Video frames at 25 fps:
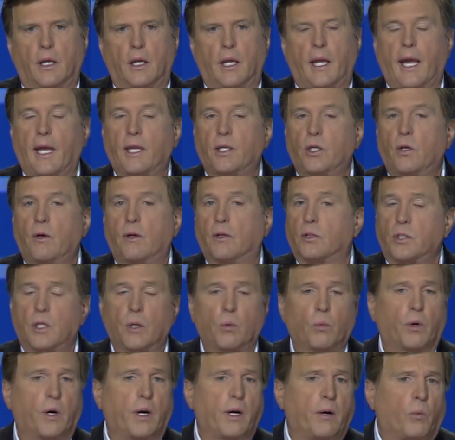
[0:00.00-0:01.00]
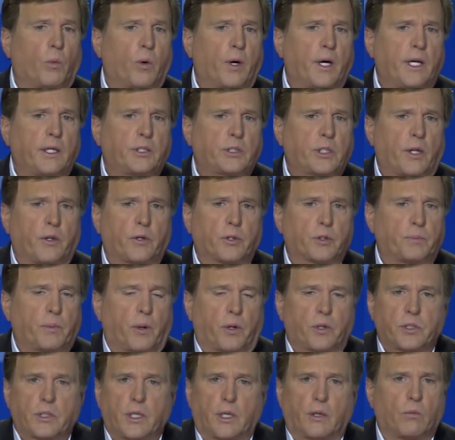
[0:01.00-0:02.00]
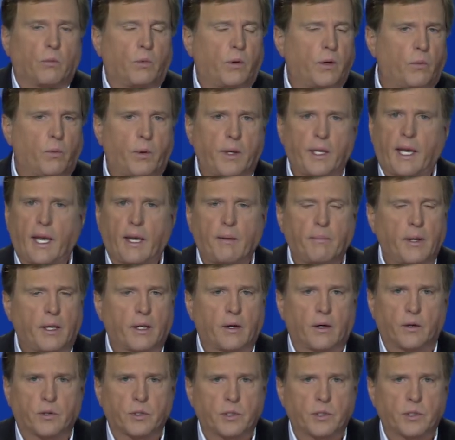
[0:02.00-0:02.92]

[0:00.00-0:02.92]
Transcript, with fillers: And you see, we're at, we're at each other's mercy. We, we can't meet our own